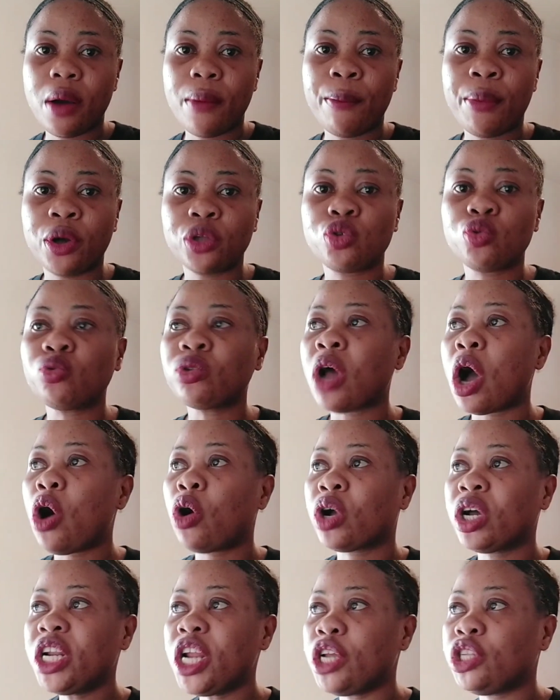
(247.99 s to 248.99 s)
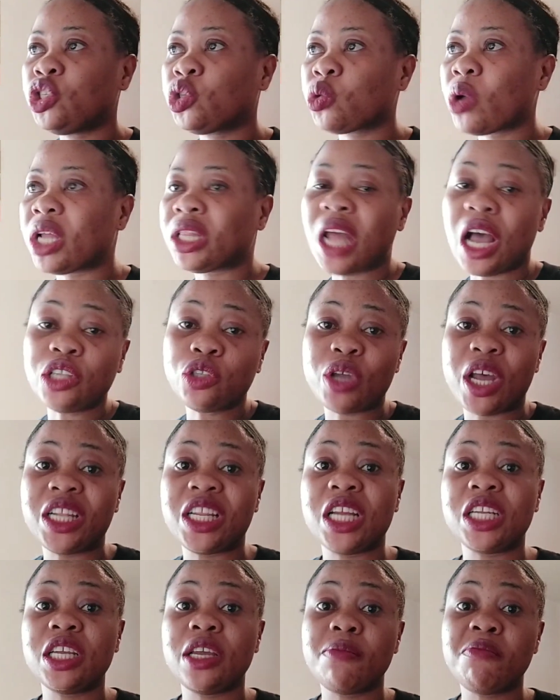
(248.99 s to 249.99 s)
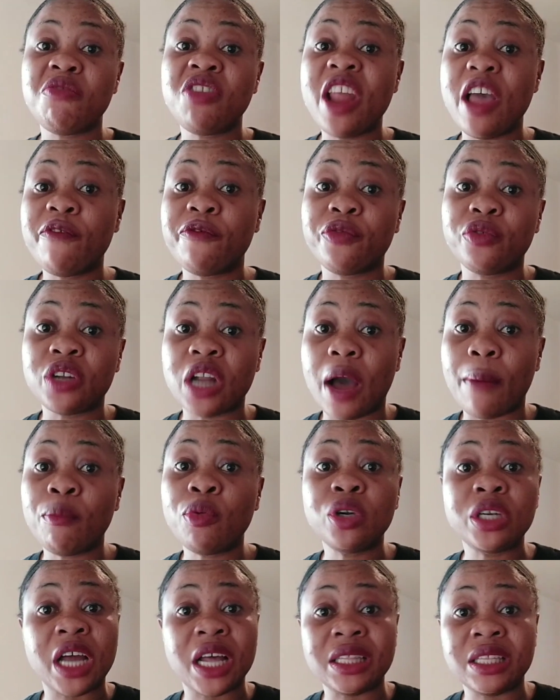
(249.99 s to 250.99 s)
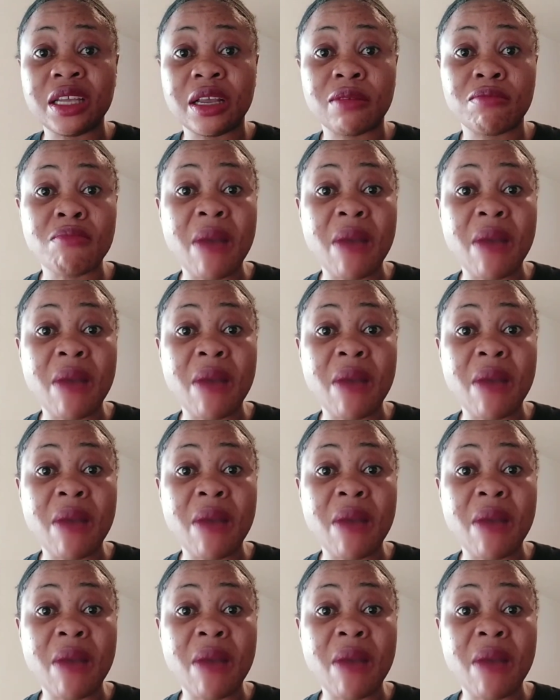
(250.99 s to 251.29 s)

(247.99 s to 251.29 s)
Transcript: But we now go to do and that's why they live on a moon and they